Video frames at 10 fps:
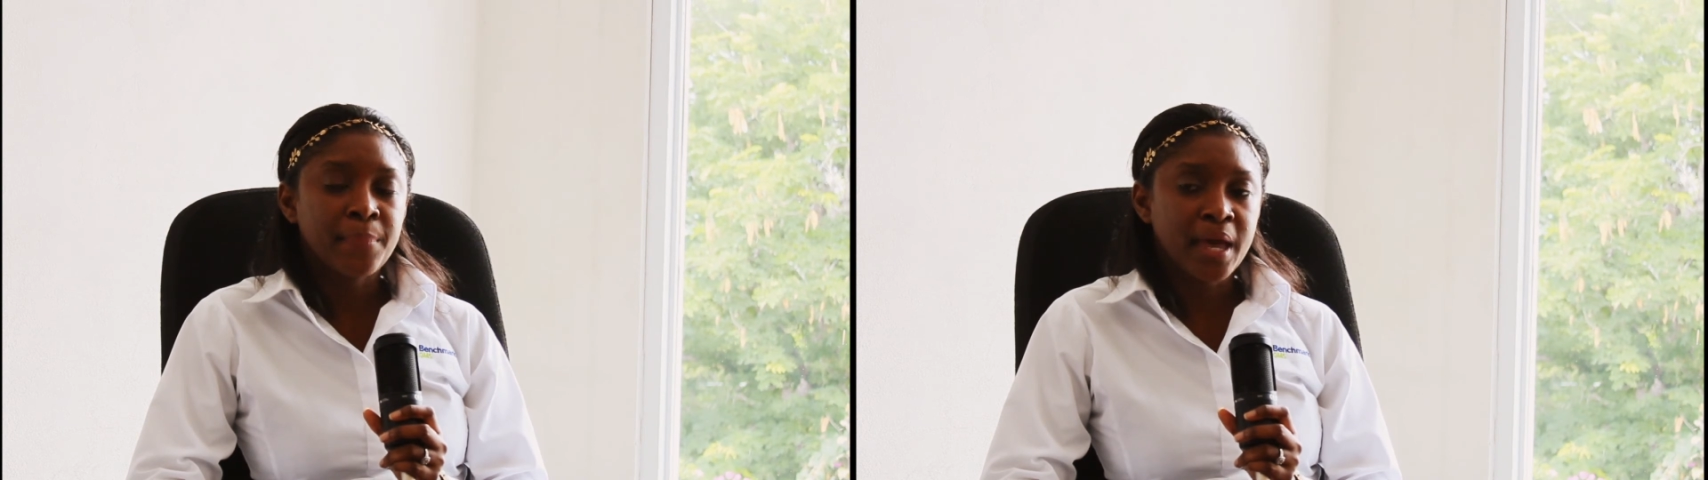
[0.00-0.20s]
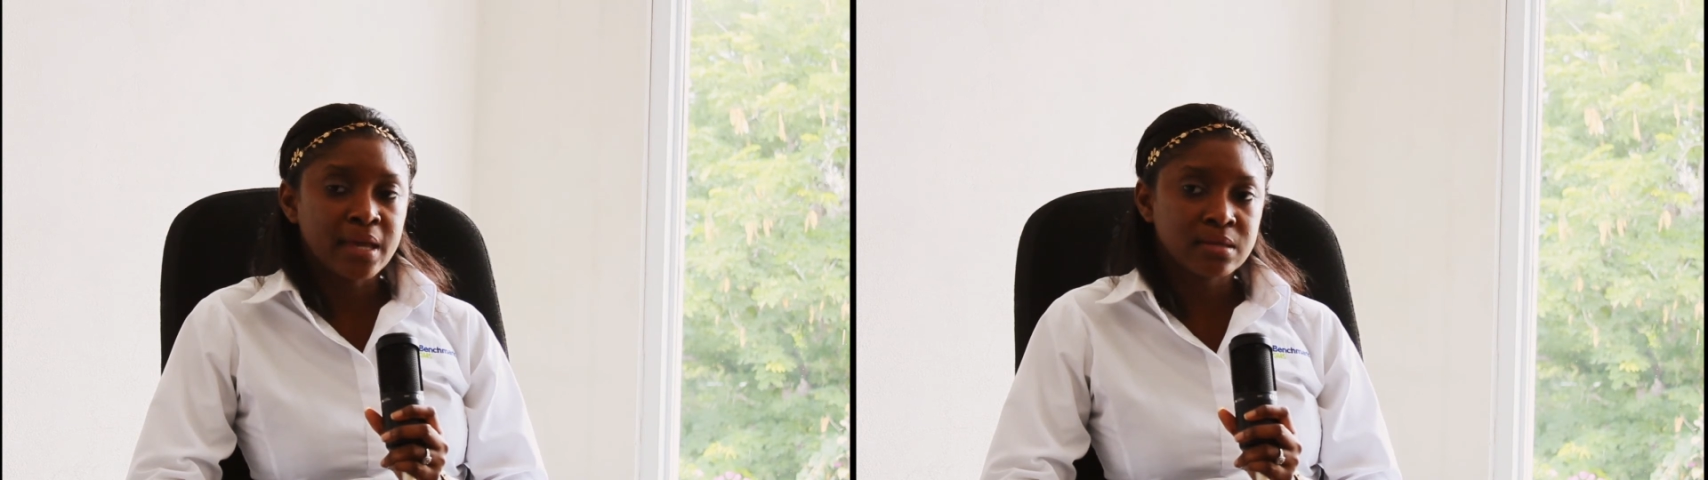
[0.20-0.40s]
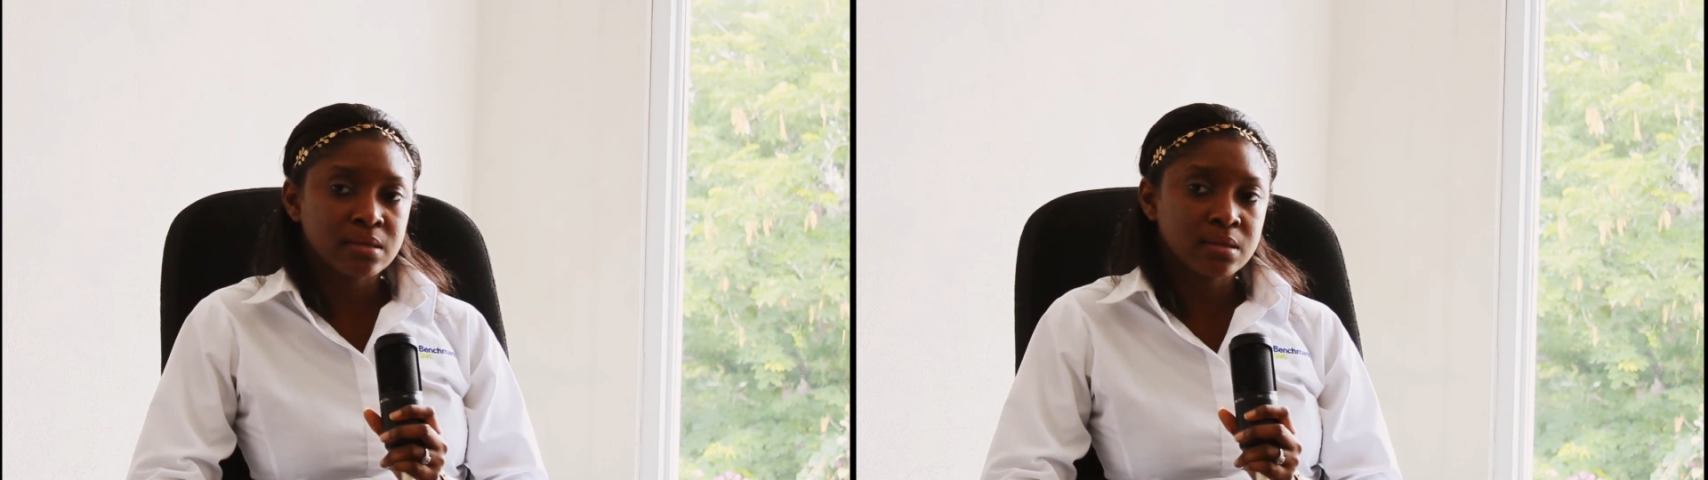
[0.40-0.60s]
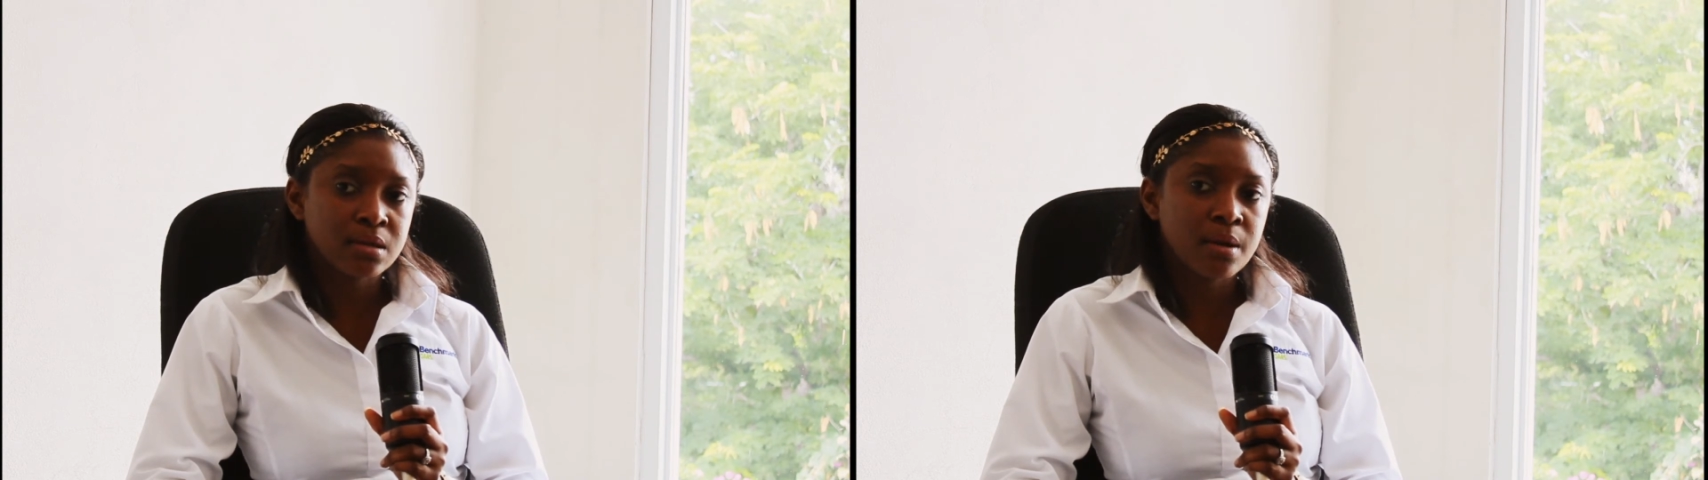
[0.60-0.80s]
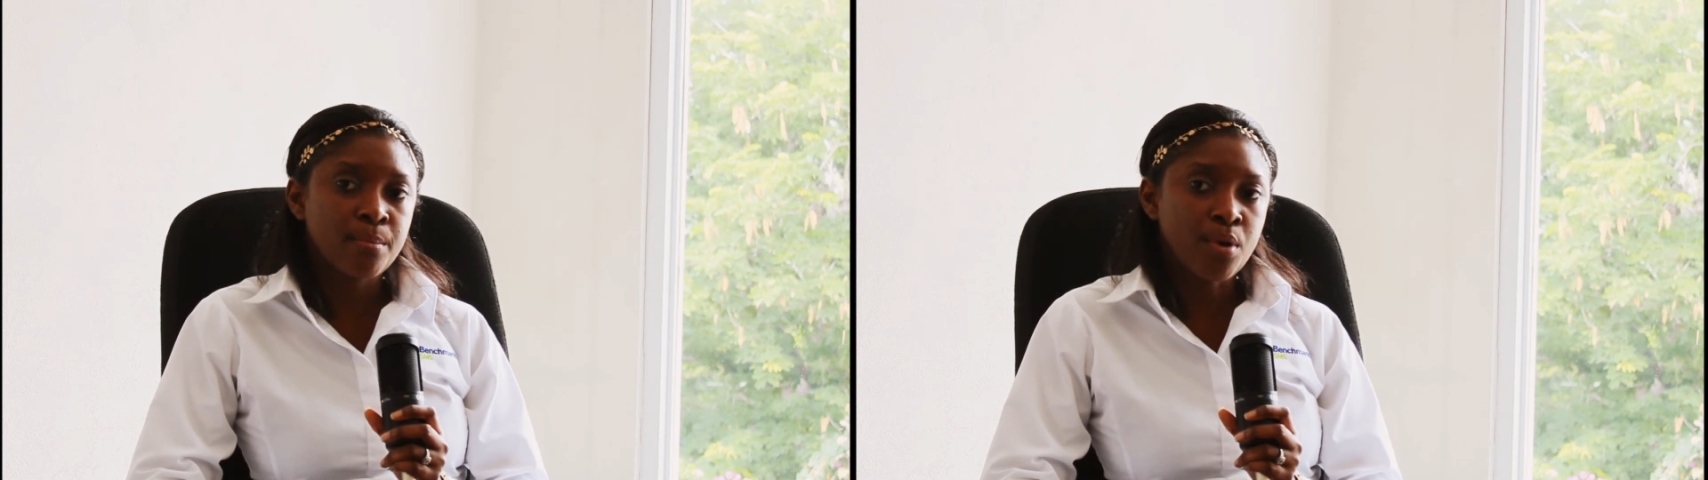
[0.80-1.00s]
pest
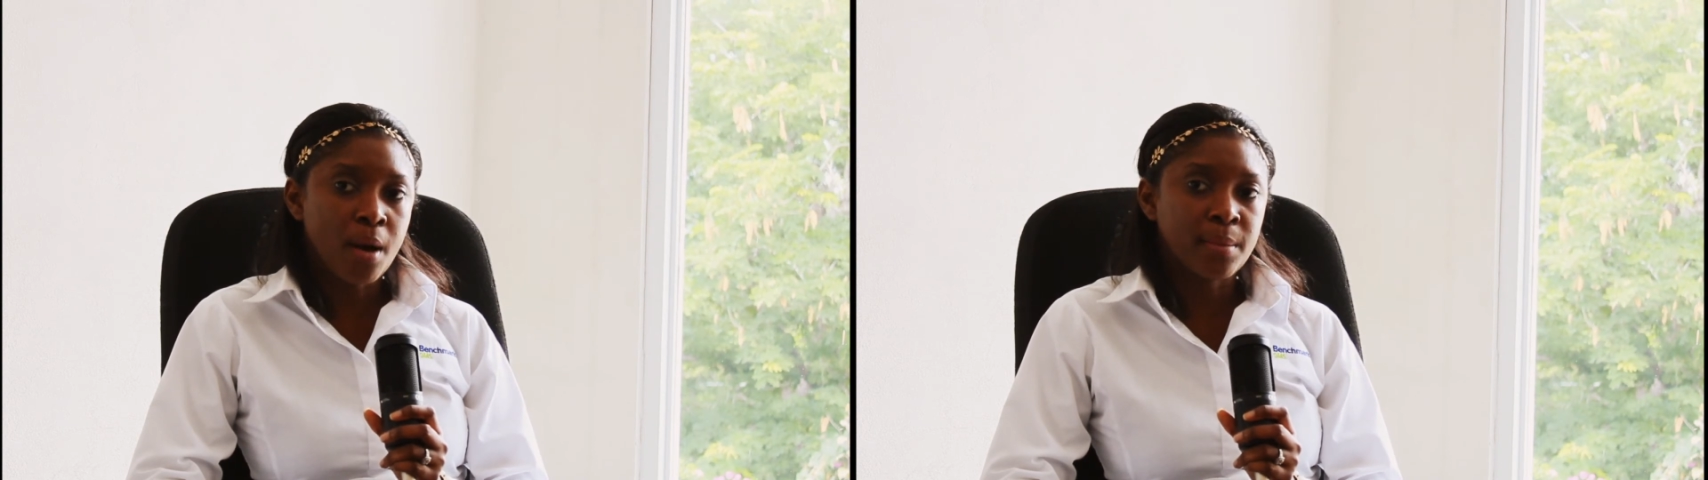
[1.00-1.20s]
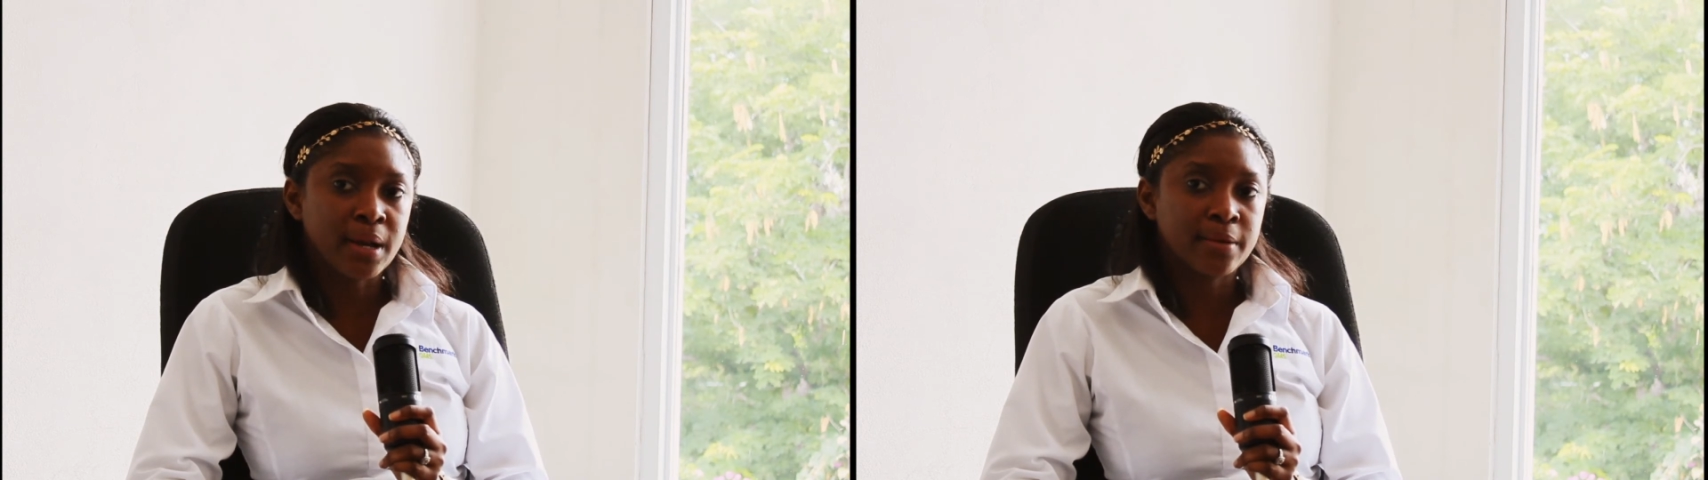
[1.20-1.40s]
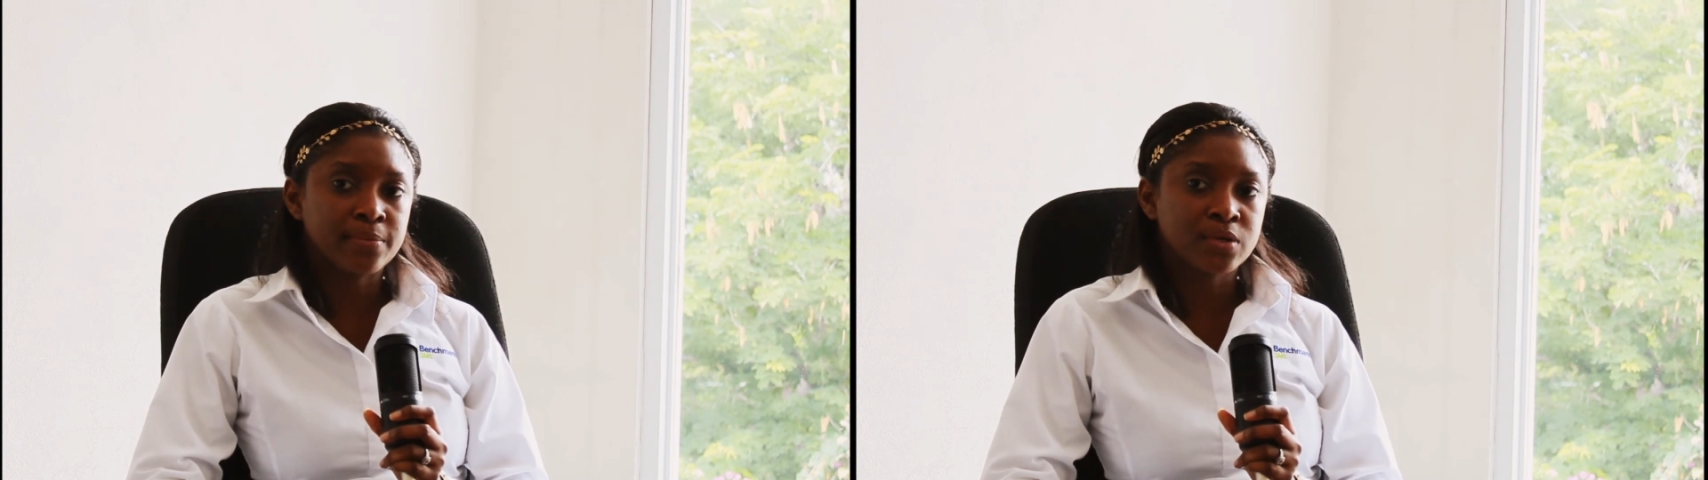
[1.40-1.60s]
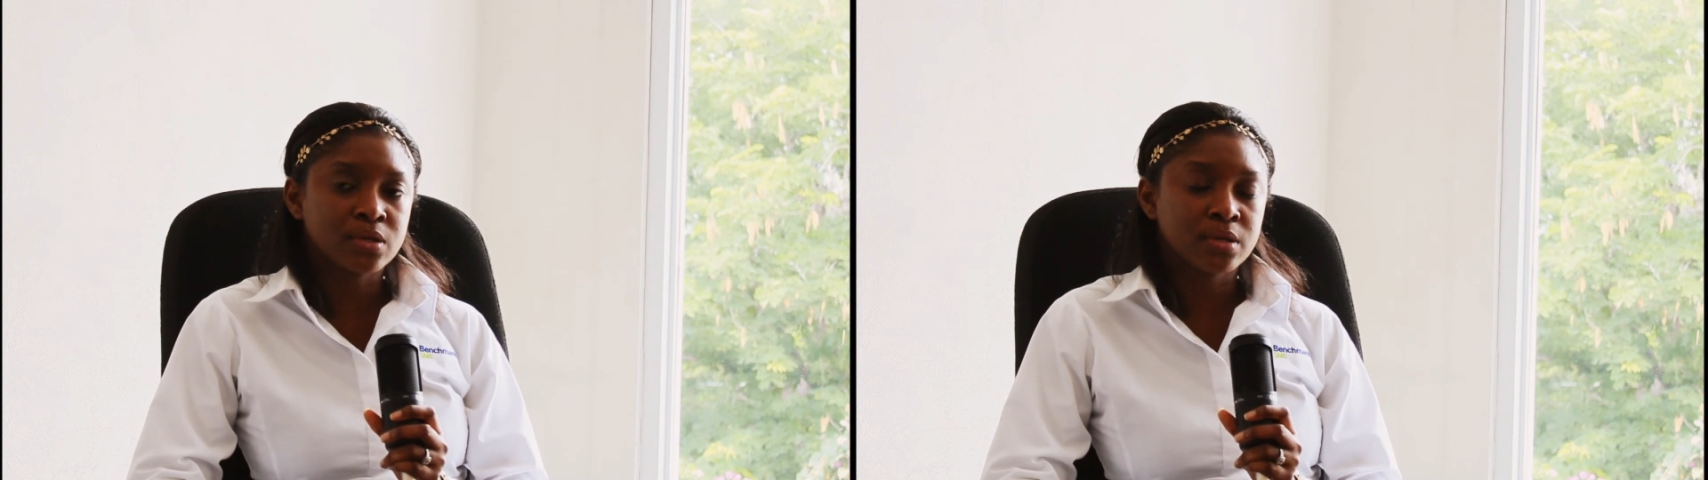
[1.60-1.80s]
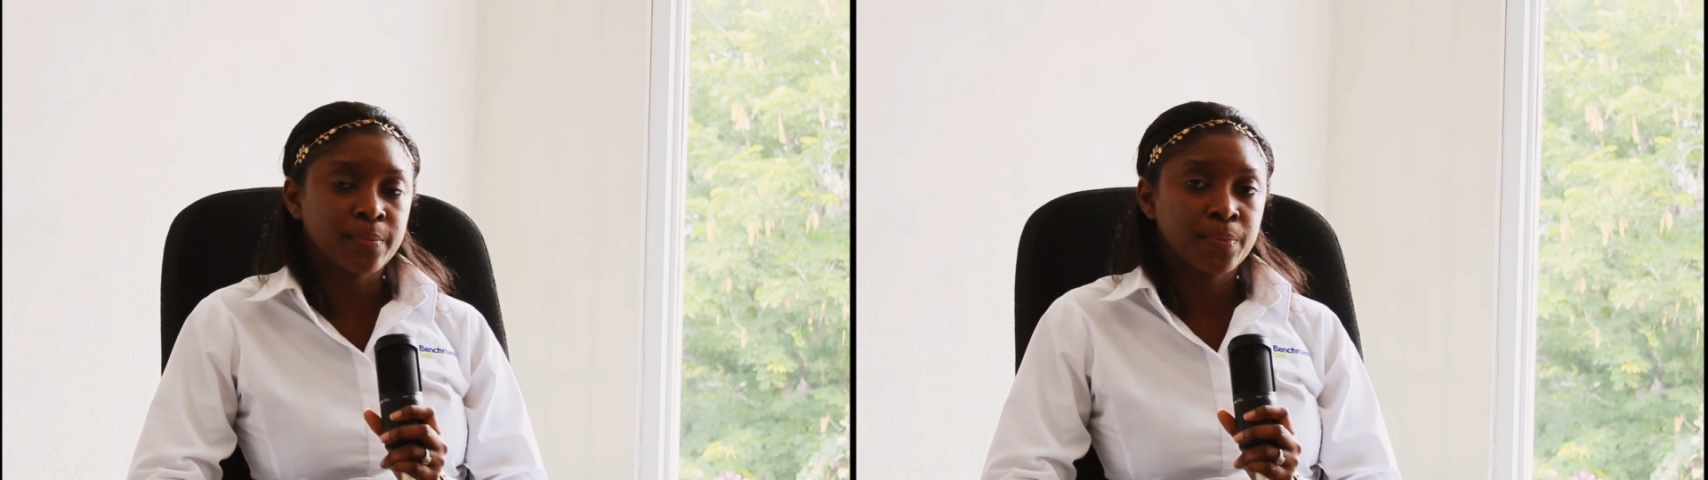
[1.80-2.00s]

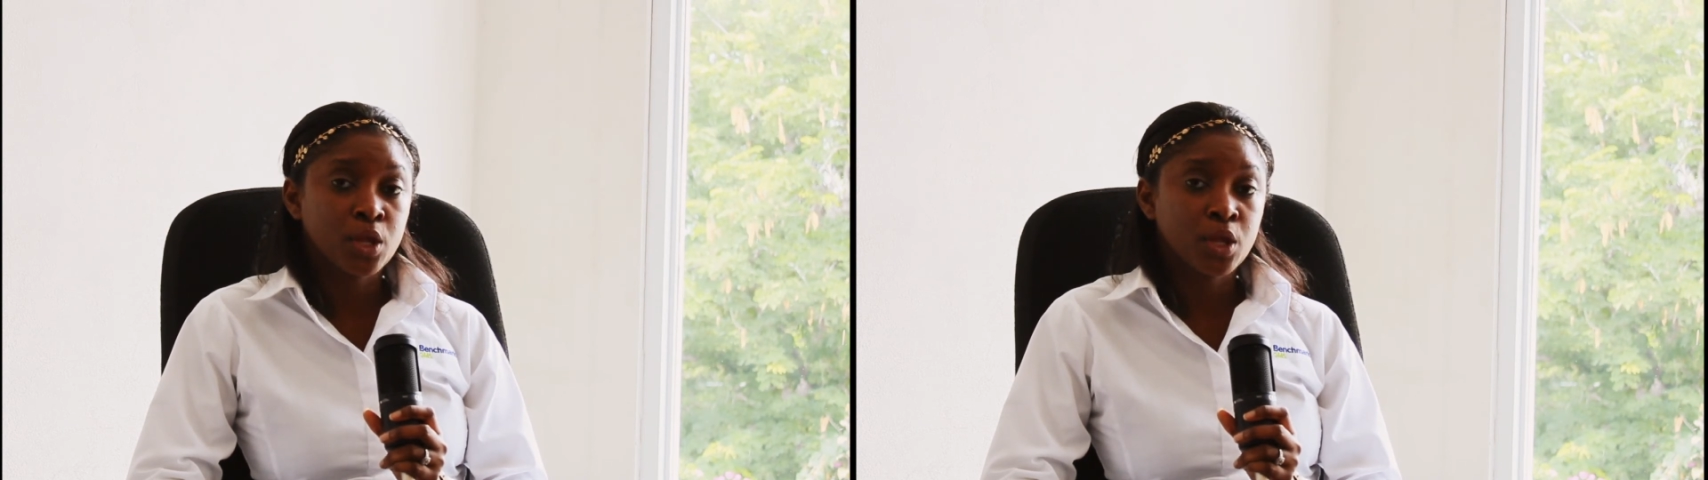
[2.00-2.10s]
problems.